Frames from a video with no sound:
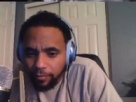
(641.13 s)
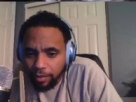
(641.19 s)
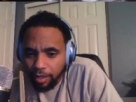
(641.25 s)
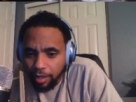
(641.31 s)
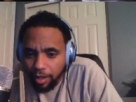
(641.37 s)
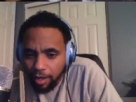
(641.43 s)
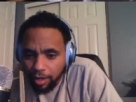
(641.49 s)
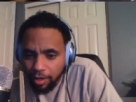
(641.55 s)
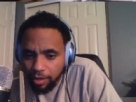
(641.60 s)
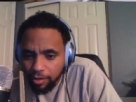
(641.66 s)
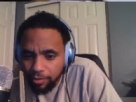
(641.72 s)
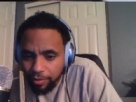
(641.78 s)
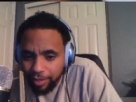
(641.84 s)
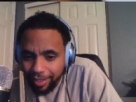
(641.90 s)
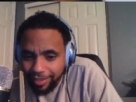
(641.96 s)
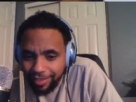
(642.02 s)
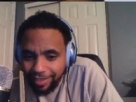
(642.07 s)
Oh,
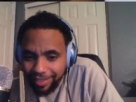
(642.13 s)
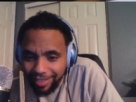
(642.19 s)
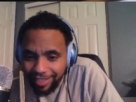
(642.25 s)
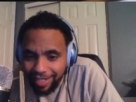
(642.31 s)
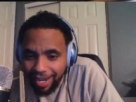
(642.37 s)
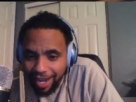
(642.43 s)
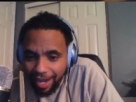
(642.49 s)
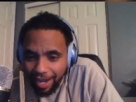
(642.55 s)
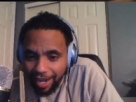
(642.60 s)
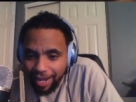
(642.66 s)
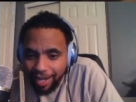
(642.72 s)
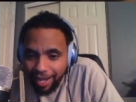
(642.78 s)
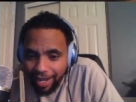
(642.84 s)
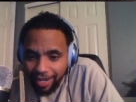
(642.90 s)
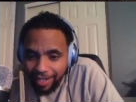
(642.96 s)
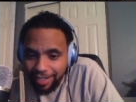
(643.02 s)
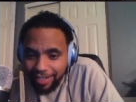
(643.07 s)
that's
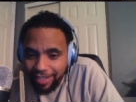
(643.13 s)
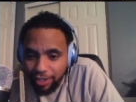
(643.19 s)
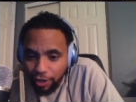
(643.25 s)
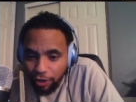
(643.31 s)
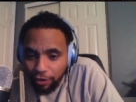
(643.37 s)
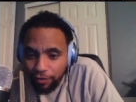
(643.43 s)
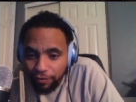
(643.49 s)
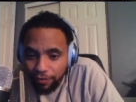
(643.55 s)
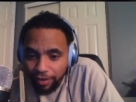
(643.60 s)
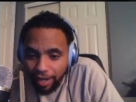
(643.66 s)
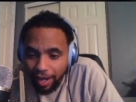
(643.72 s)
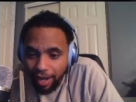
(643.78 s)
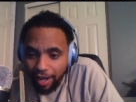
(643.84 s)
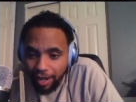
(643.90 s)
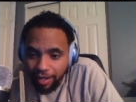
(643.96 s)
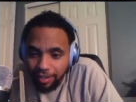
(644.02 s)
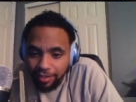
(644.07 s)
CIA nerve
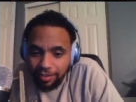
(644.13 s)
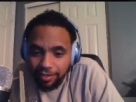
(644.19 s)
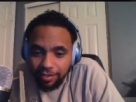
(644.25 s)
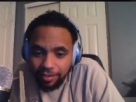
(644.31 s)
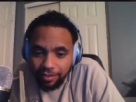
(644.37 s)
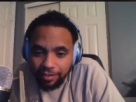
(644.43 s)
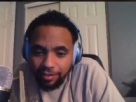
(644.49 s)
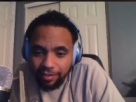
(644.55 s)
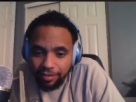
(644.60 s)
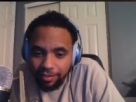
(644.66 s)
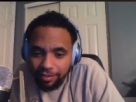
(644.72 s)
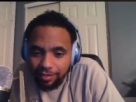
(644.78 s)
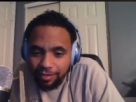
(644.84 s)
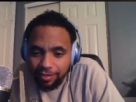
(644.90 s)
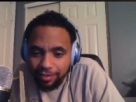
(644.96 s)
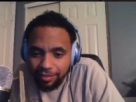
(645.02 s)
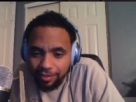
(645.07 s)
gas.
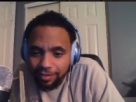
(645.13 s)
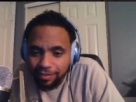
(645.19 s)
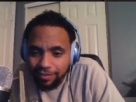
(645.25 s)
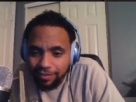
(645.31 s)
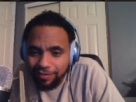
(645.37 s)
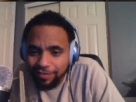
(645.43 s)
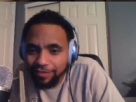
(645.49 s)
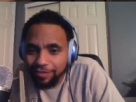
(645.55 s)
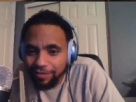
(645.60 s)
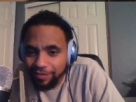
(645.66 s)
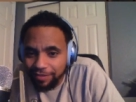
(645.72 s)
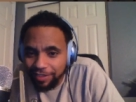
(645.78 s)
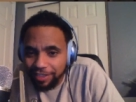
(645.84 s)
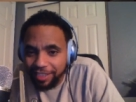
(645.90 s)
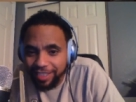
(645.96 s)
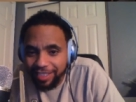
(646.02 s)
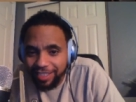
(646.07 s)

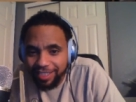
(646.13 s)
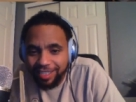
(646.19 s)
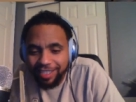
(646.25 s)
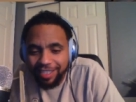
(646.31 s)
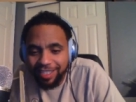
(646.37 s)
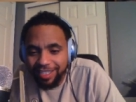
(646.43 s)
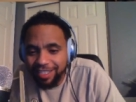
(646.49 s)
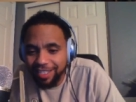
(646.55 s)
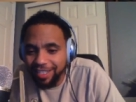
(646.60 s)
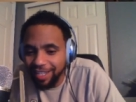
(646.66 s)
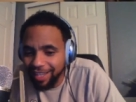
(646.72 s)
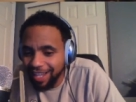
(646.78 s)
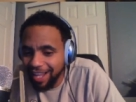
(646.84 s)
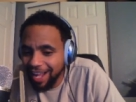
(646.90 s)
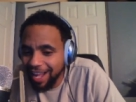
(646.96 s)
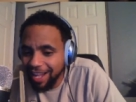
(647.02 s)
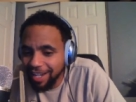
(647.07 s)
See? This is a
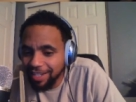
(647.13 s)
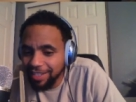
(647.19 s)
lot of